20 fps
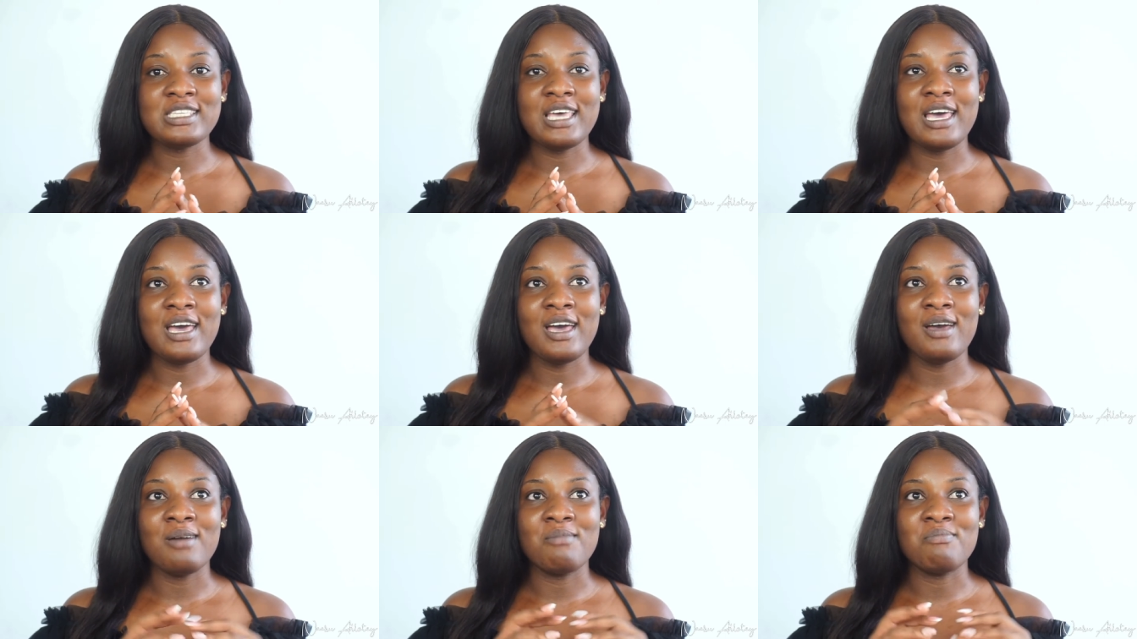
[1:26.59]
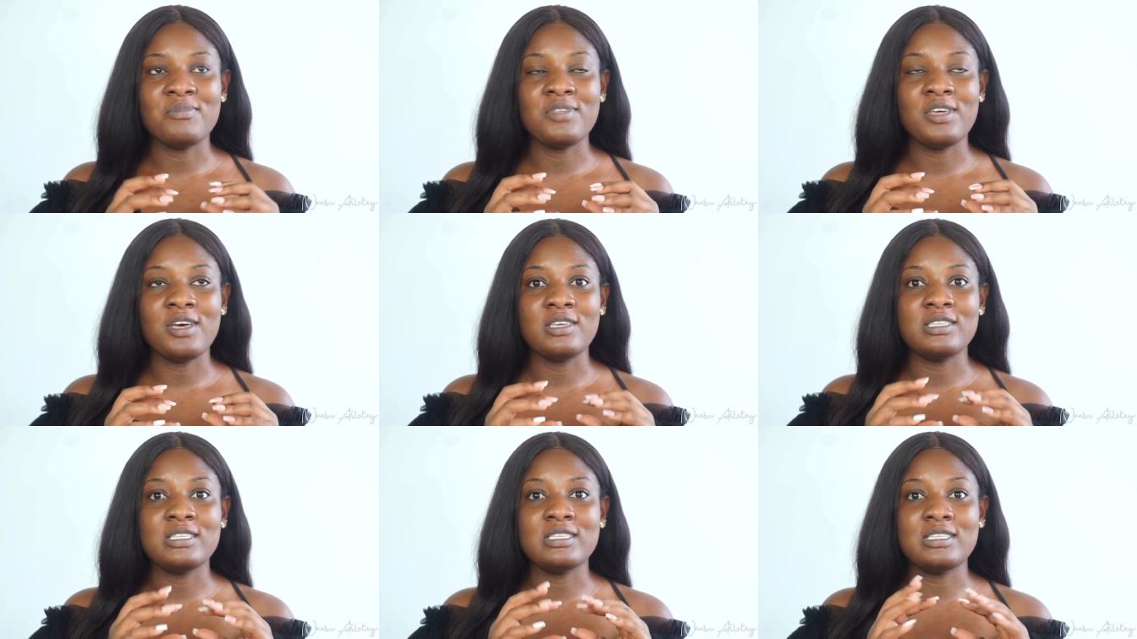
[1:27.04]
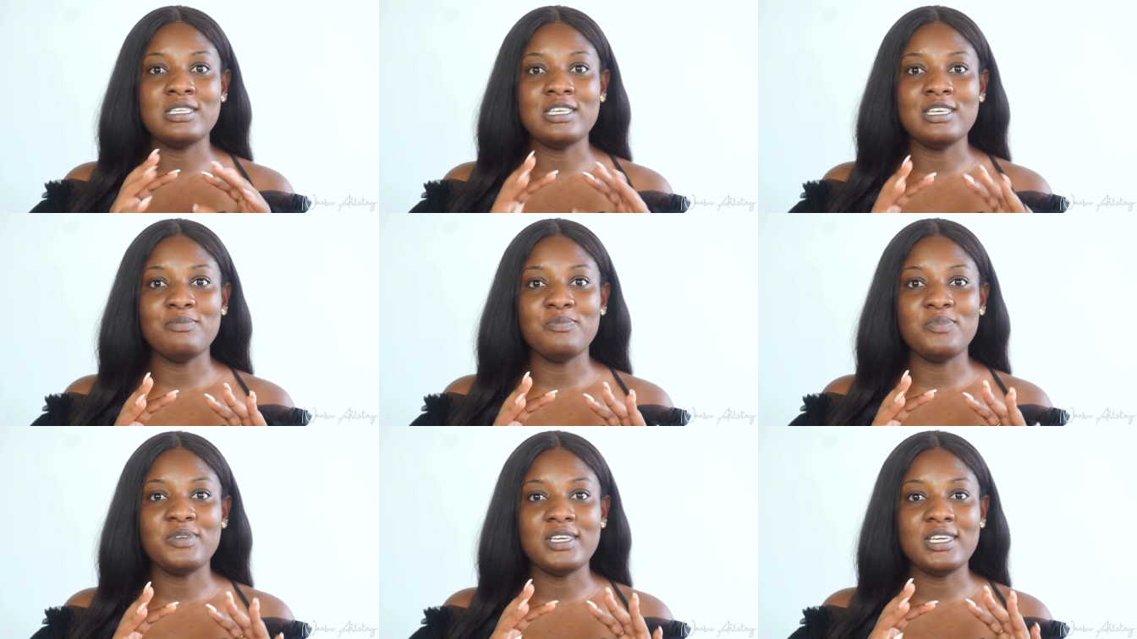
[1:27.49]
the
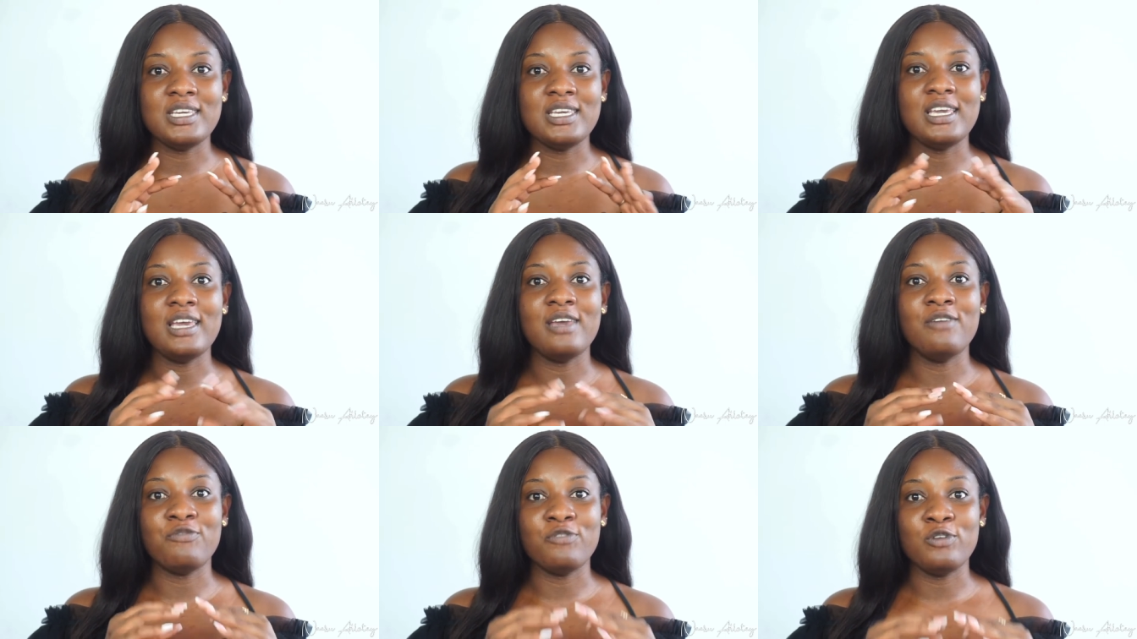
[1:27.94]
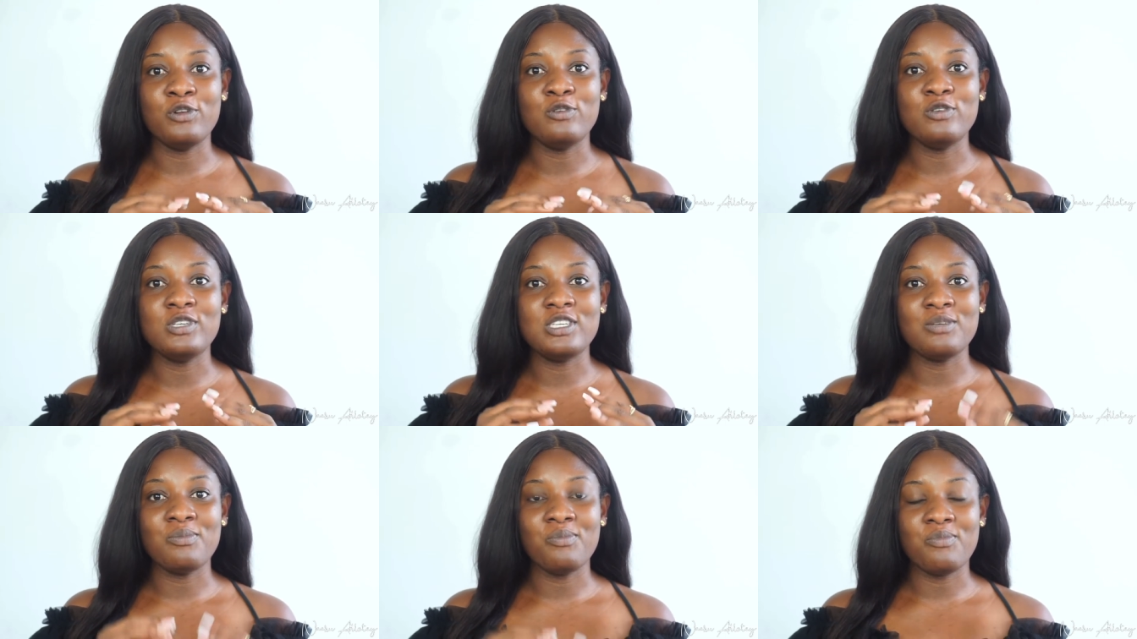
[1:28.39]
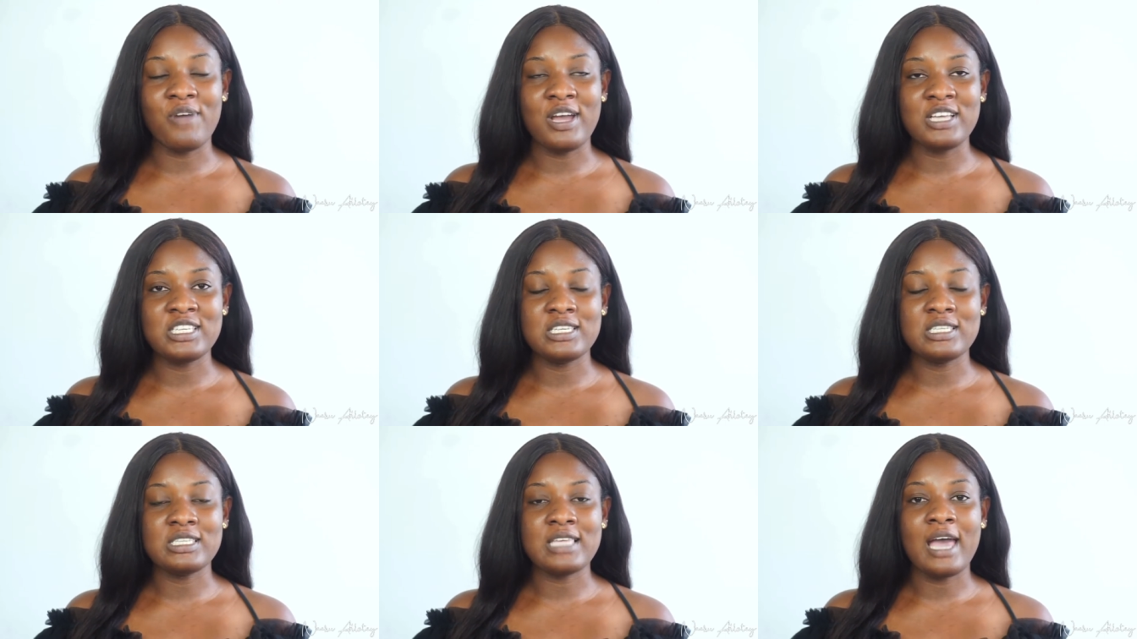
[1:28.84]
CB Evolution
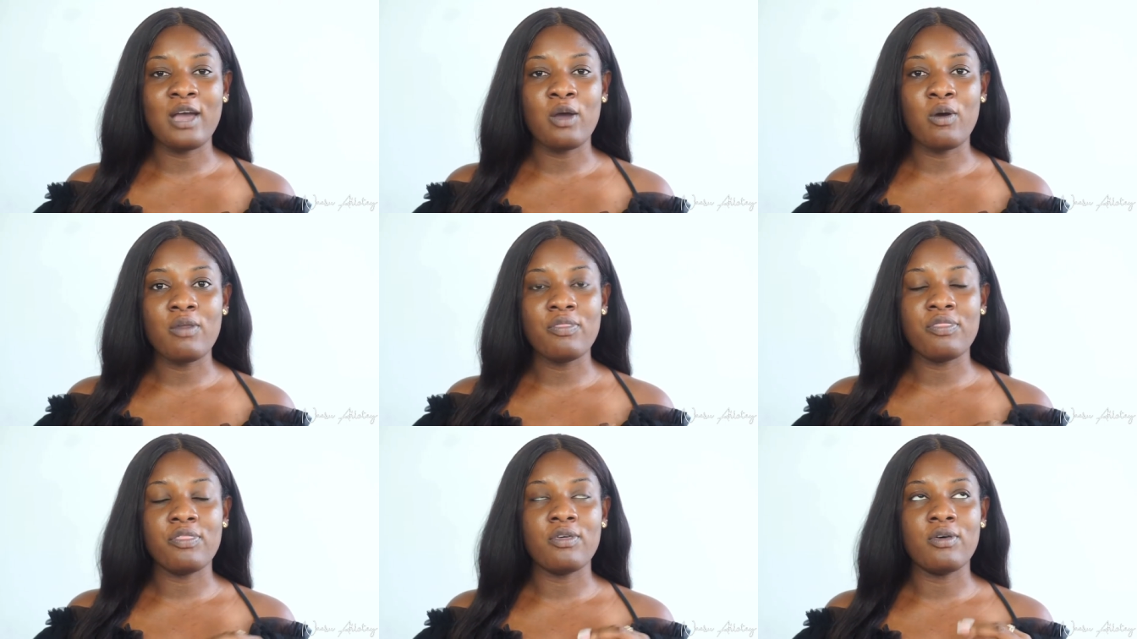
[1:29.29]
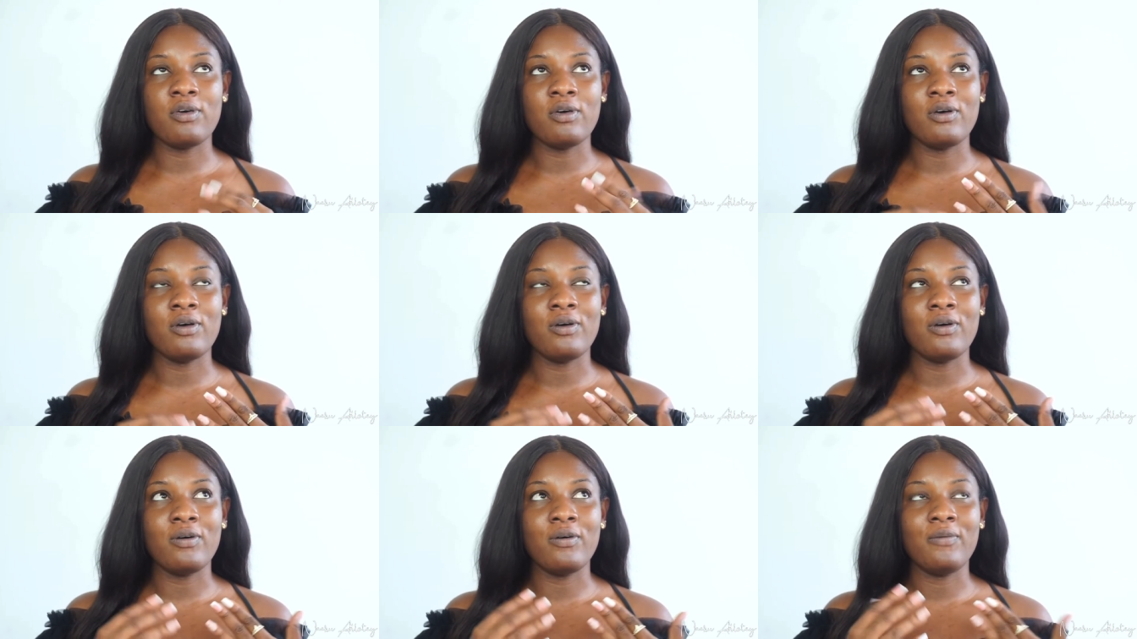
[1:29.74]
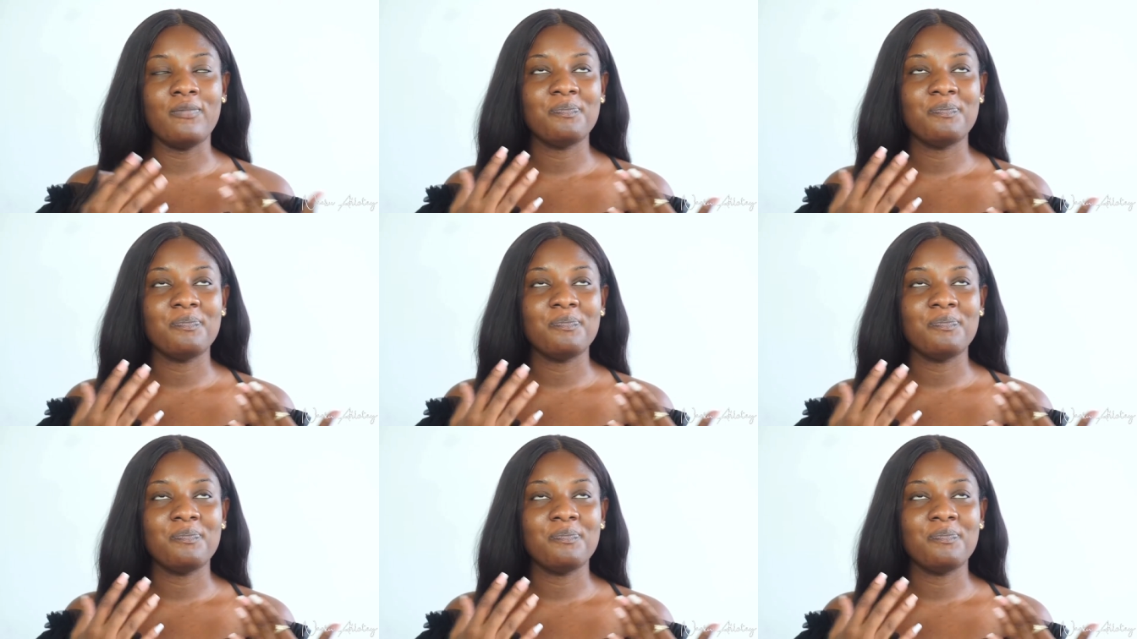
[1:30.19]
brushes. I got the,